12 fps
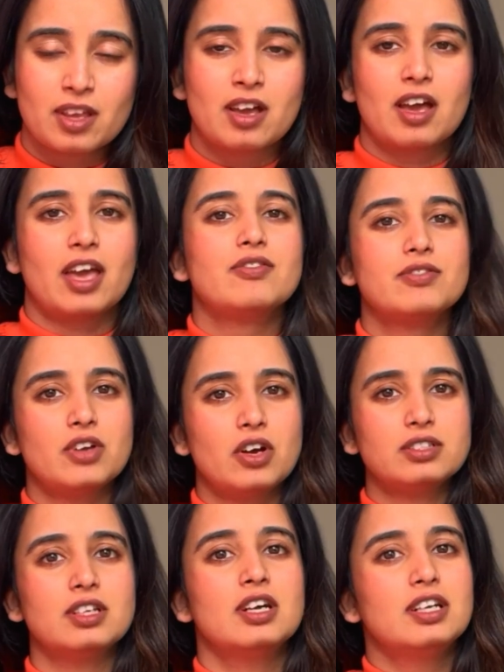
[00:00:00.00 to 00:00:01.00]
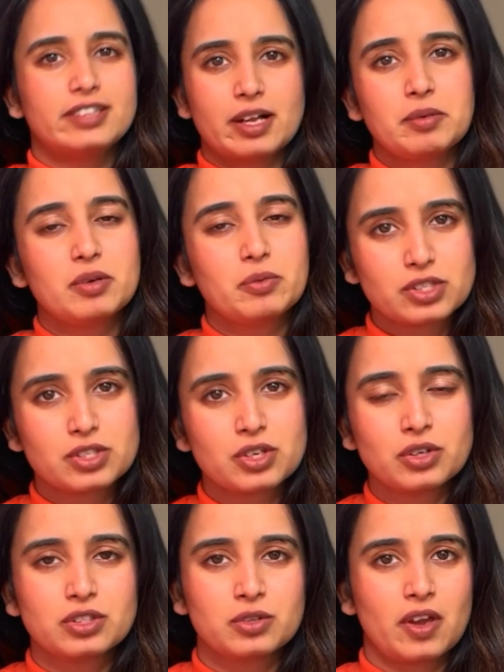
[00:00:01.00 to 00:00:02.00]
If not, tell me which hook
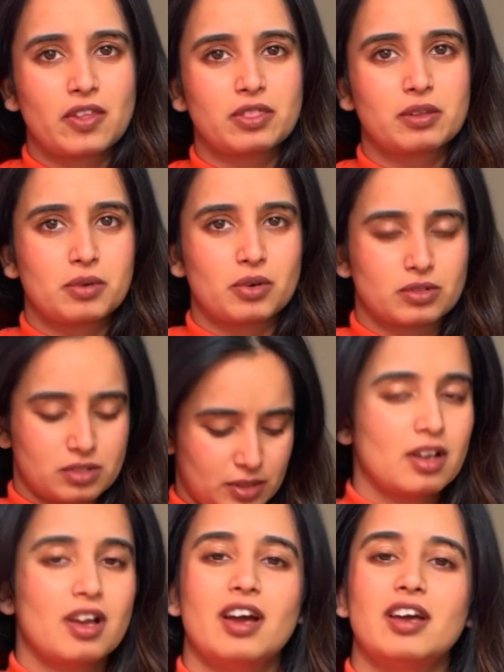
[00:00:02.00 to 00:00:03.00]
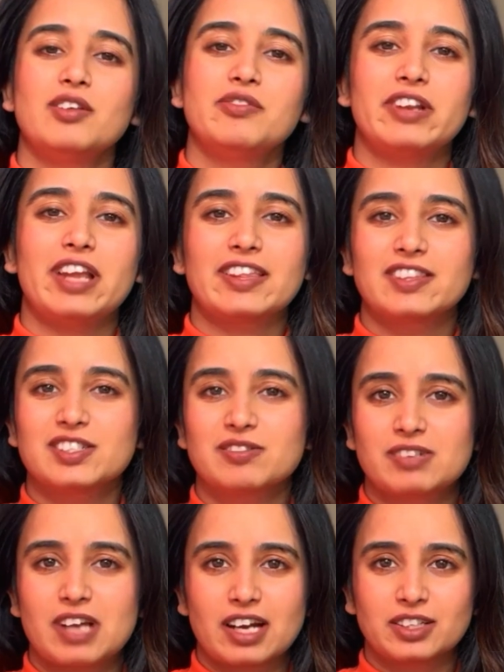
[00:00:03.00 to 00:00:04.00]
do you hate the most. And if you like this
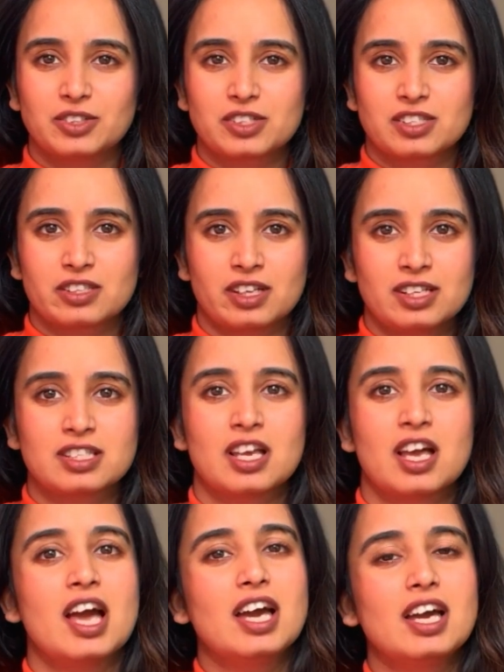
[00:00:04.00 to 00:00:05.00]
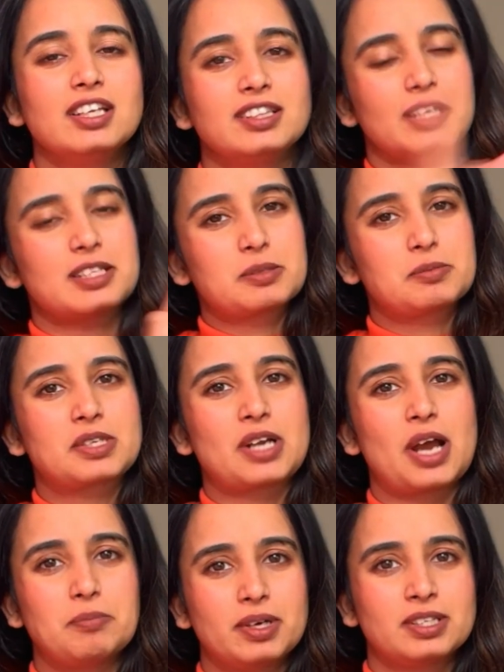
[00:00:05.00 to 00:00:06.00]
React hook series, hit that subscribe
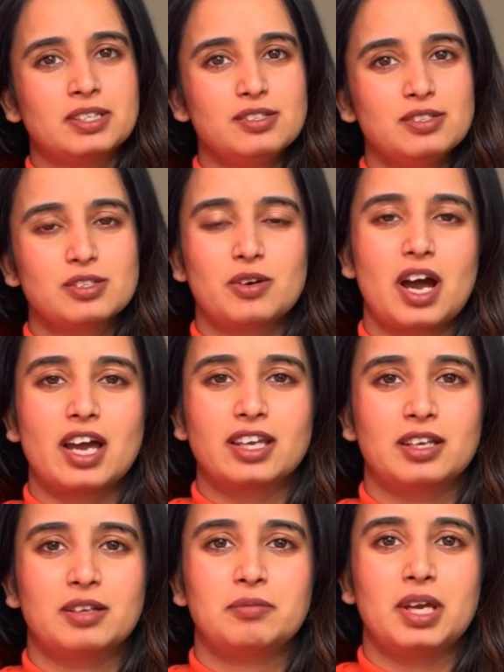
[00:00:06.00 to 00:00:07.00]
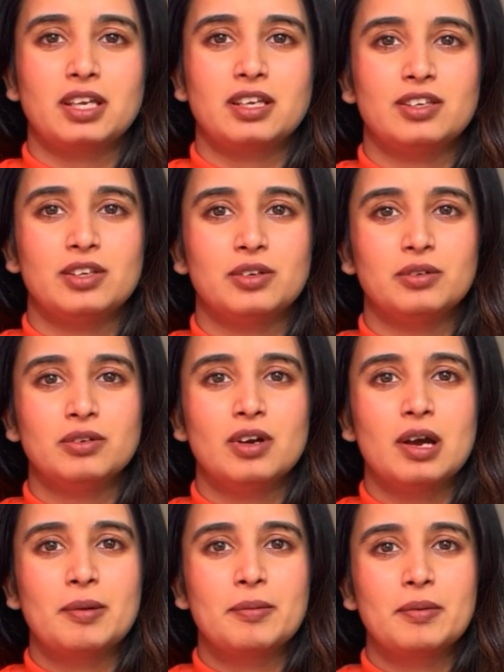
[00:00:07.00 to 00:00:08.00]
button so I can make you
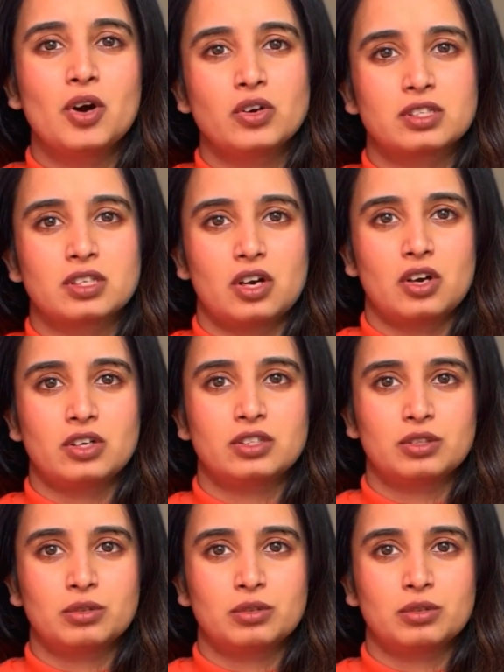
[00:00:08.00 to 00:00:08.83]
hooked onto